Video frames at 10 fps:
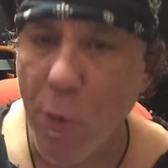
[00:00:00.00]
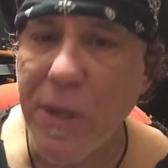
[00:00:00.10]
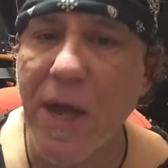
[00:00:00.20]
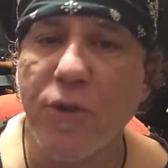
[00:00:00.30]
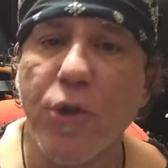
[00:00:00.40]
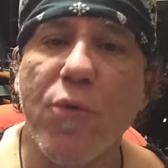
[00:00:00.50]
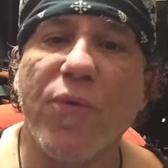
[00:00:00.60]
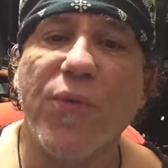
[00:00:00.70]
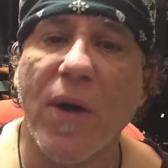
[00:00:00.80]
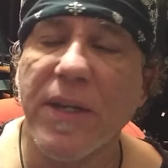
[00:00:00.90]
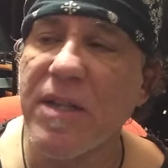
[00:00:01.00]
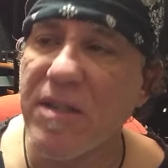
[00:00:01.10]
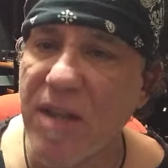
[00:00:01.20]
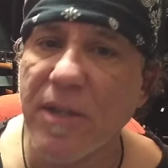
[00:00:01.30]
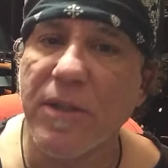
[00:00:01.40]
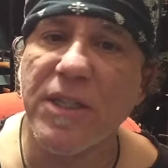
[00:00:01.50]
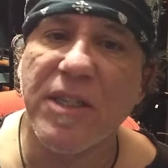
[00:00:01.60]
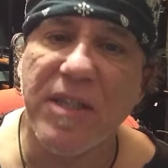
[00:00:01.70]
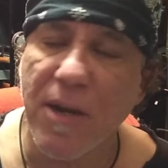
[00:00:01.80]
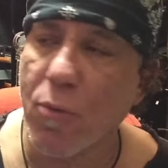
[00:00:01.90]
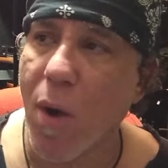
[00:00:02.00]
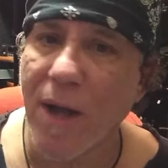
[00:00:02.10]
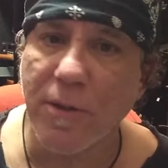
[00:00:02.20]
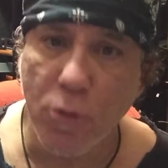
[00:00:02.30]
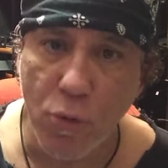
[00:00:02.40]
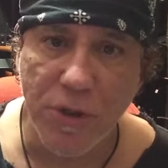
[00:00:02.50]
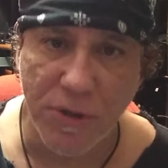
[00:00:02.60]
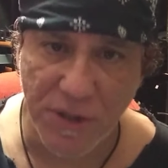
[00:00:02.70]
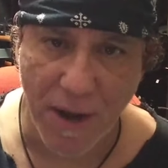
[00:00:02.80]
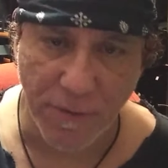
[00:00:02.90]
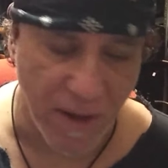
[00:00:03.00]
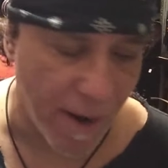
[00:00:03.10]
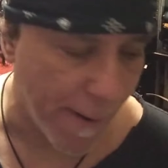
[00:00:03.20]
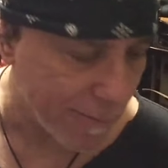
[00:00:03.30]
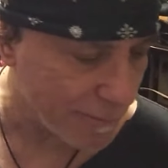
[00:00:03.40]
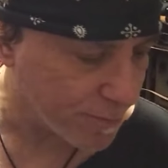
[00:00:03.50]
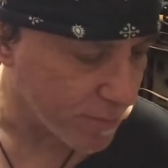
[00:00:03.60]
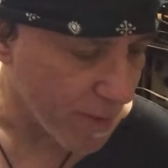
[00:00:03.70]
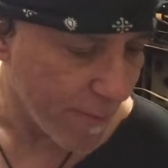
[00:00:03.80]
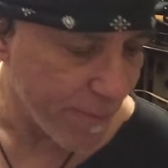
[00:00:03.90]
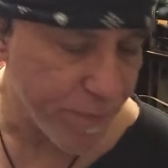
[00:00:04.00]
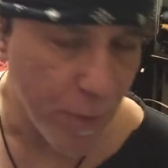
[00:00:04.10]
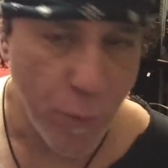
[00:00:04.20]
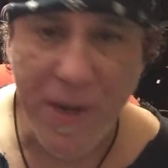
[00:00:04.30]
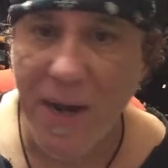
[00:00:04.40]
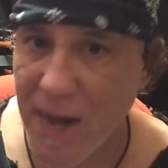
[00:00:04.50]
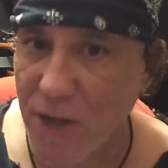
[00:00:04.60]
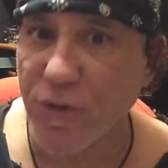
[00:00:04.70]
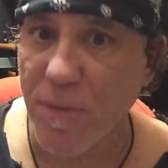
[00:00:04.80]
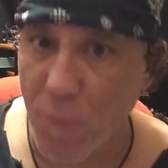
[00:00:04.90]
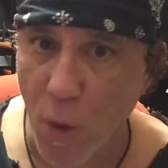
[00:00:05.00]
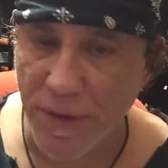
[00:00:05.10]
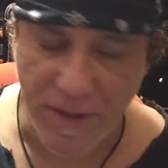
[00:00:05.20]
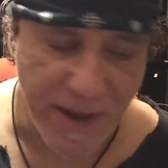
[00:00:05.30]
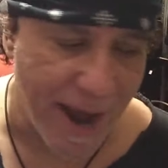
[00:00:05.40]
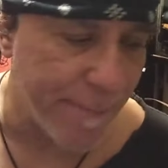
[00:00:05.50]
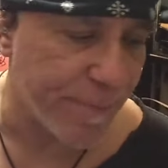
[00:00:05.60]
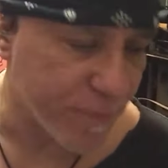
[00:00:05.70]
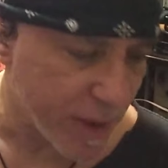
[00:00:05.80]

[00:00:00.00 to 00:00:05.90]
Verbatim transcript: We got two fucking dickless dickwad losers out there. We got actually more than that.